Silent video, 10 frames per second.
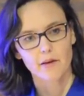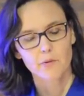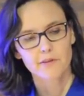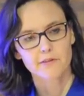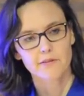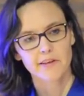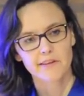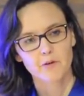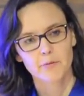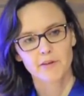Well, so things
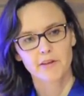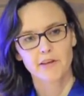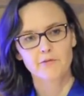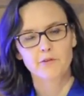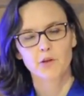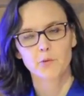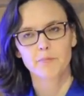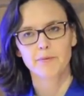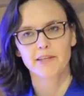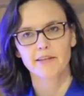I would be looking for
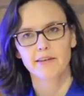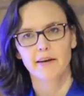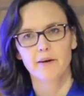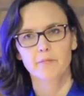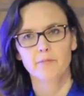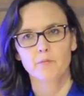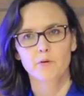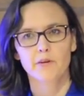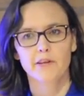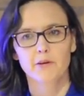would be,
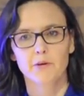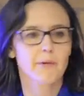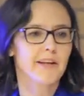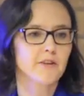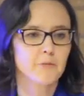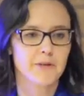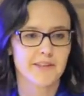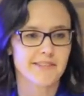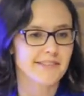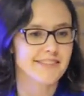were there irregular
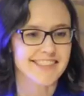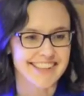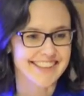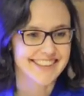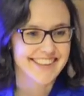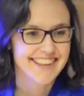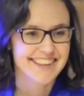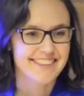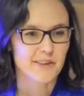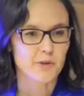periods as a teen?
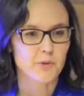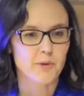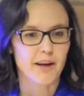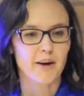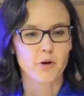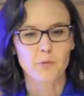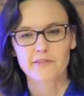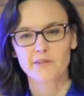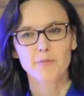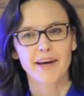So, or
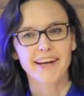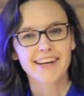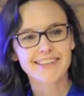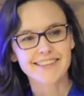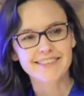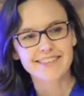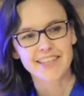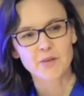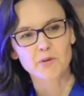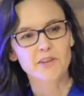was there bad acne as a
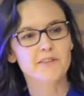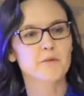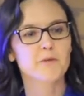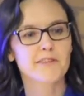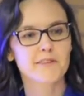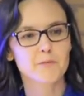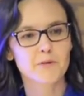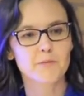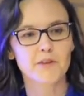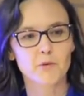teen? Were there some of the
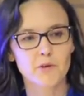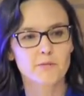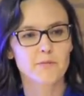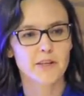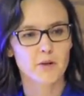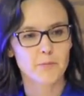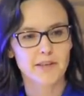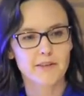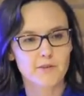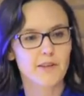symptoms that would,
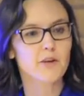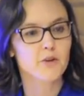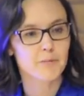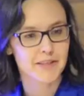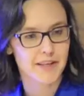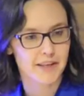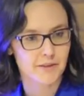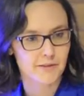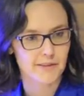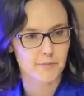that could be
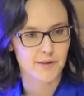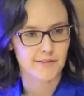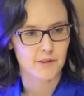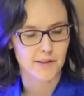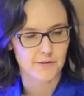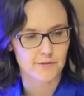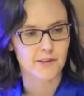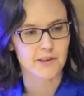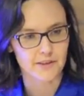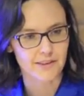diagnosed as PCOS
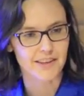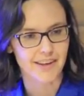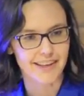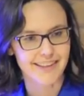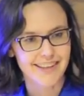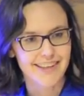very early on?